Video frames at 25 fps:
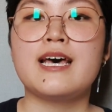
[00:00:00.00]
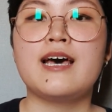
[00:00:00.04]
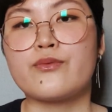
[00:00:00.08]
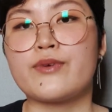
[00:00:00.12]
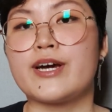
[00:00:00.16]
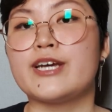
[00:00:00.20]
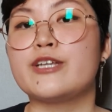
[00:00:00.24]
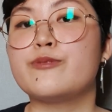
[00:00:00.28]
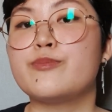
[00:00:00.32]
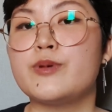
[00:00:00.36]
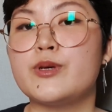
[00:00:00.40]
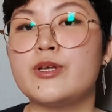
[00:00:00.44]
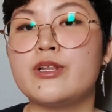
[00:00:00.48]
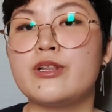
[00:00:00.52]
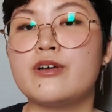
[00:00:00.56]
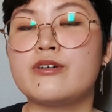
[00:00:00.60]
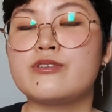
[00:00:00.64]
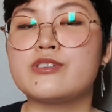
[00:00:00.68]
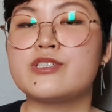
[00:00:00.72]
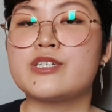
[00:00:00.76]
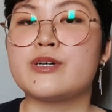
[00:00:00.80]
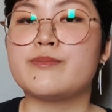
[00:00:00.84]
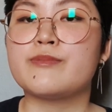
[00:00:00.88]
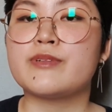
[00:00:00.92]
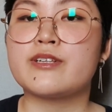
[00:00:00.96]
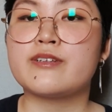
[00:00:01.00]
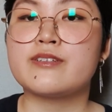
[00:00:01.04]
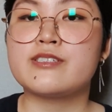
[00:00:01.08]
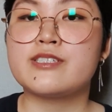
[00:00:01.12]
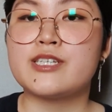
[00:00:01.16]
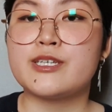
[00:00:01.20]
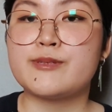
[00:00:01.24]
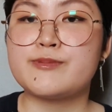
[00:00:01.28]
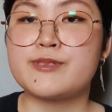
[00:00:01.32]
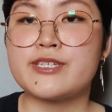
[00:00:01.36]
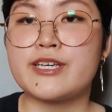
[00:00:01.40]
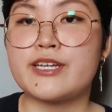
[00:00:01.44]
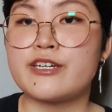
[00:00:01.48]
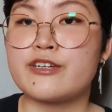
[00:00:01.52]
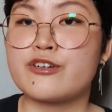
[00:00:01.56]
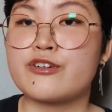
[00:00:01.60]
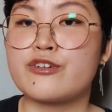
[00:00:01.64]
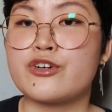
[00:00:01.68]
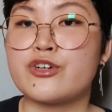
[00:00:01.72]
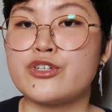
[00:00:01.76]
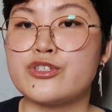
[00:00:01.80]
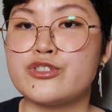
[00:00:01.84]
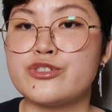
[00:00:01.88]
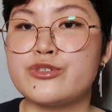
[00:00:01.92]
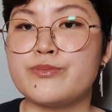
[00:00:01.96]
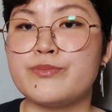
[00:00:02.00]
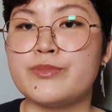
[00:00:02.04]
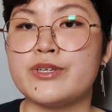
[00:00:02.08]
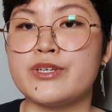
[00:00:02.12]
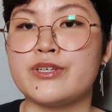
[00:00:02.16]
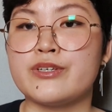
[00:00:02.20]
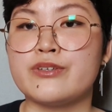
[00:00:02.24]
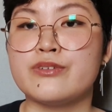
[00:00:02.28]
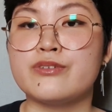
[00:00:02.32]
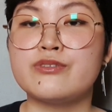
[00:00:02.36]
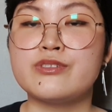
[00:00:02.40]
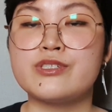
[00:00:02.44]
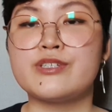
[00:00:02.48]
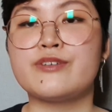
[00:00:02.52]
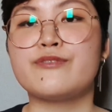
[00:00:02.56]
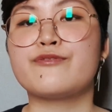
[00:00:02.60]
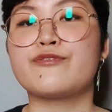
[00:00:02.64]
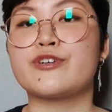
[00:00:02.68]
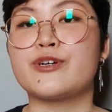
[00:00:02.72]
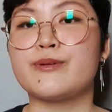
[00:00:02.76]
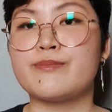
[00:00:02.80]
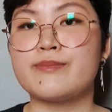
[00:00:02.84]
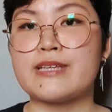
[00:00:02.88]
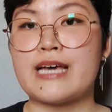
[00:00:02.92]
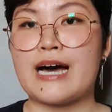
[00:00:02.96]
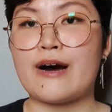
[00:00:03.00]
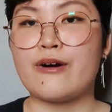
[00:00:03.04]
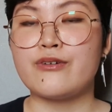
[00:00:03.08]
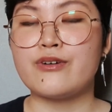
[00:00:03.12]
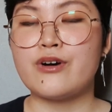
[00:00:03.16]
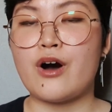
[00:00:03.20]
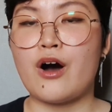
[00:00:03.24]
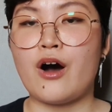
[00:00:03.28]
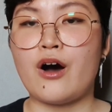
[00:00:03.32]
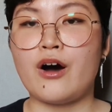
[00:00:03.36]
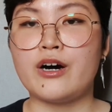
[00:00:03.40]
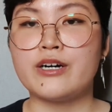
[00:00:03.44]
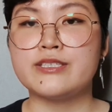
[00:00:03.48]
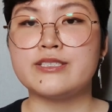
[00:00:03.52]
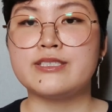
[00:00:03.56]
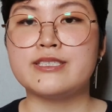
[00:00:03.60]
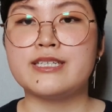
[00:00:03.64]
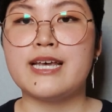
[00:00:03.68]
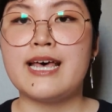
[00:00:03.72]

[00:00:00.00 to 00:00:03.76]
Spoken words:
Write below some of the tips that you're going to be using from now on,